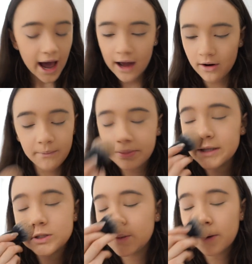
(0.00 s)
I don't know,
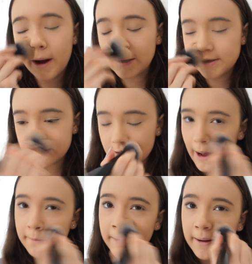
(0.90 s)
it's super hard to
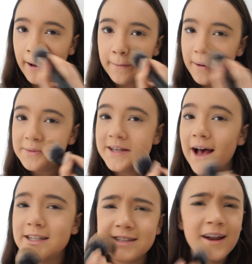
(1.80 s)
describe, but I'm
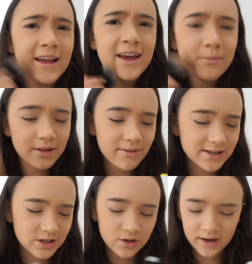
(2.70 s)
obsessed. And I can't believe
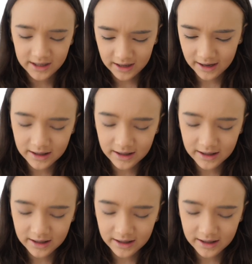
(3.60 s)
this is $2.99.